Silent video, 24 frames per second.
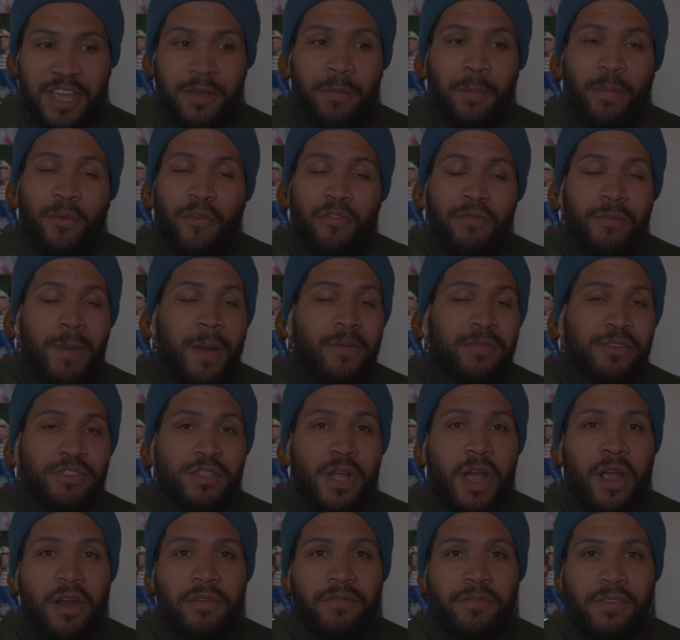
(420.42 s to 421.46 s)
improved my
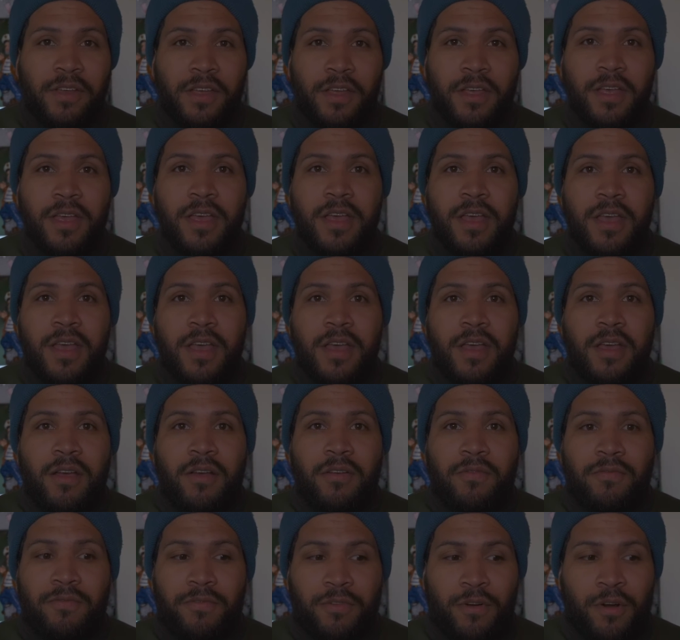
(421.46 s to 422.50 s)
photography
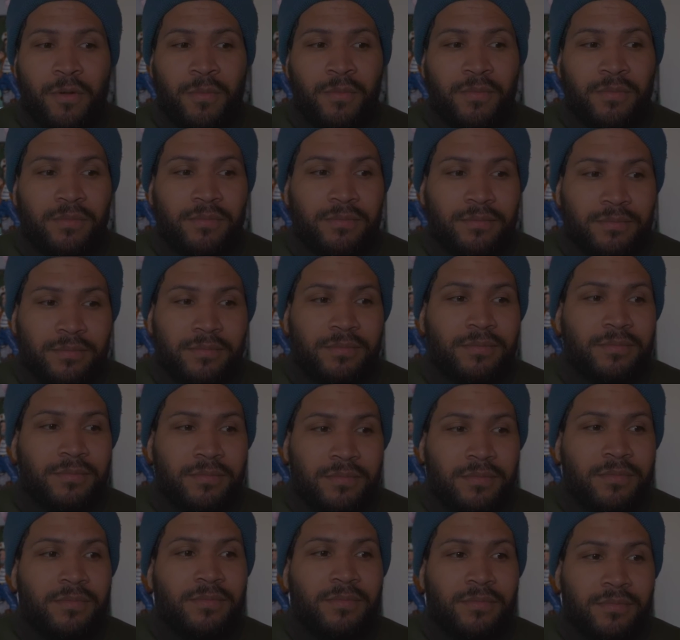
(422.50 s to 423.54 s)
from
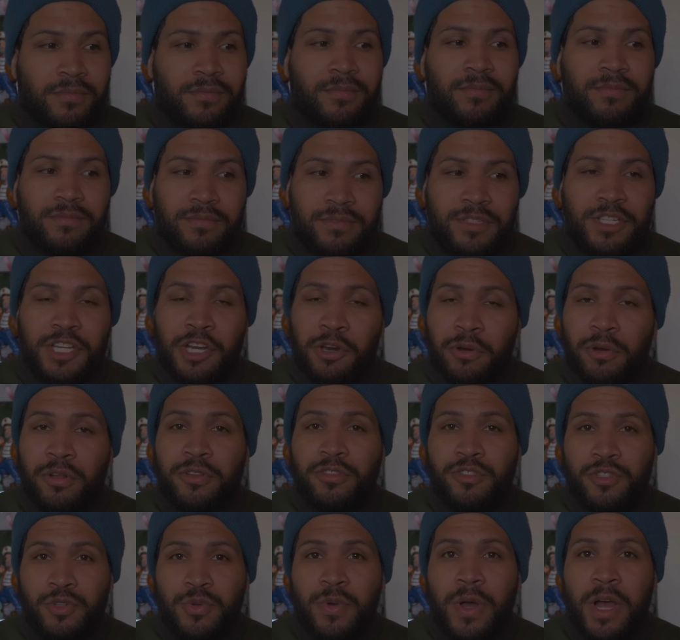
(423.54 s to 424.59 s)

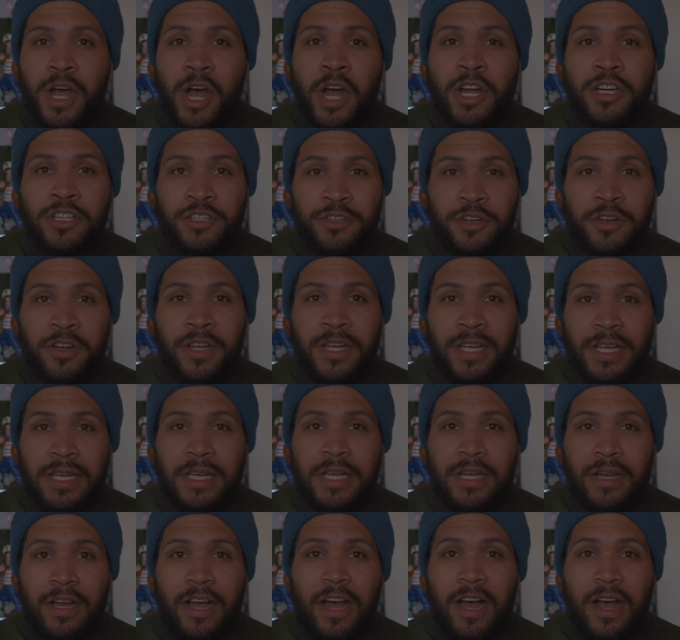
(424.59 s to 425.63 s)
0 to 100
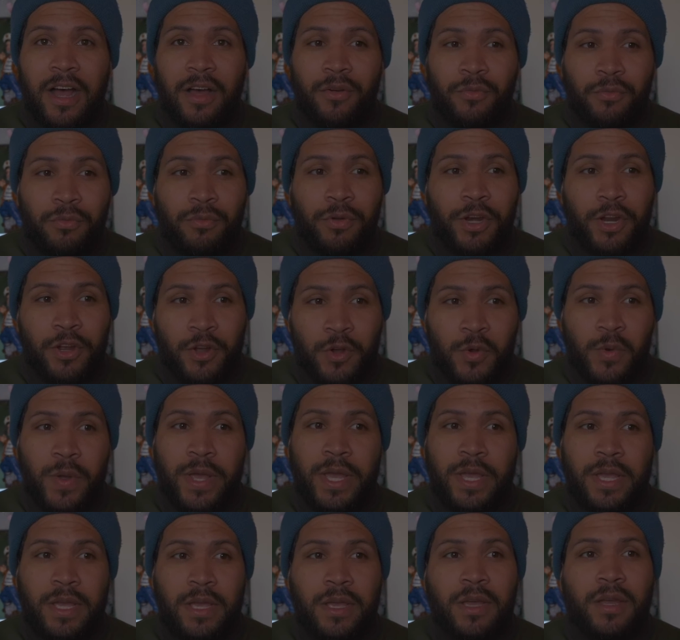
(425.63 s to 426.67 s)
real
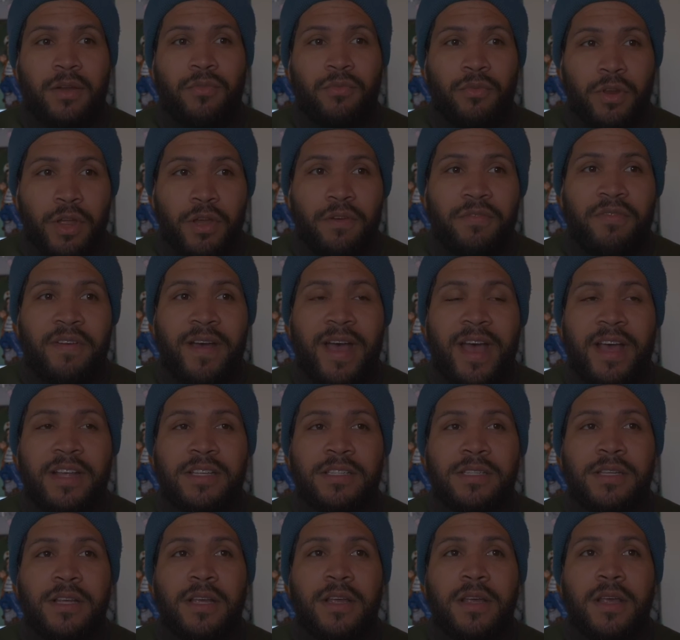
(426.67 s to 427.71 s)
quick, real
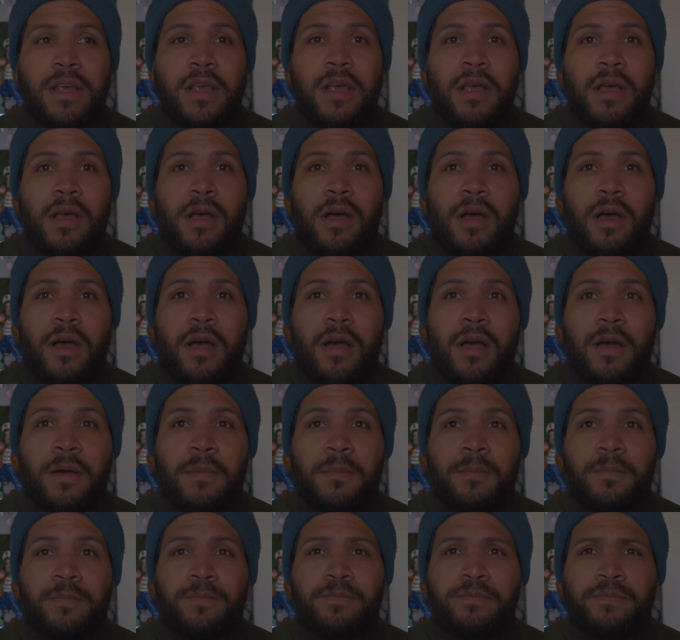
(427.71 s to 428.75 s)
fast.
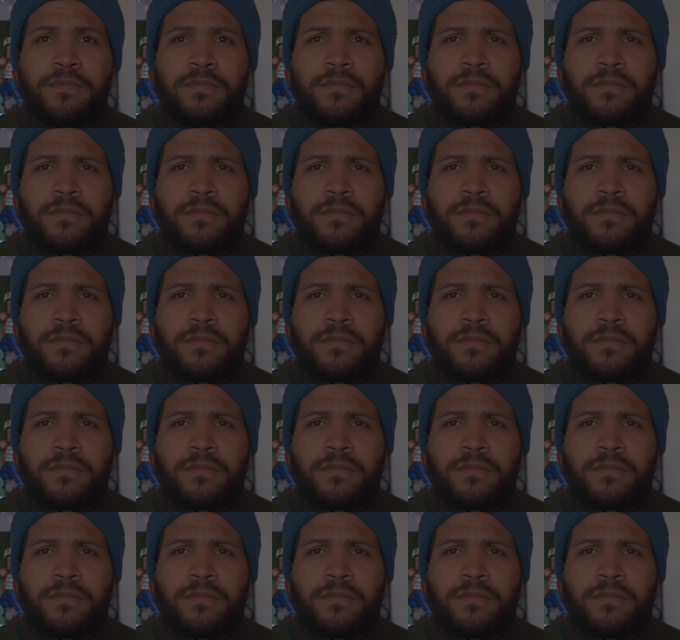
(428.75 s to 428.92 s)
Um,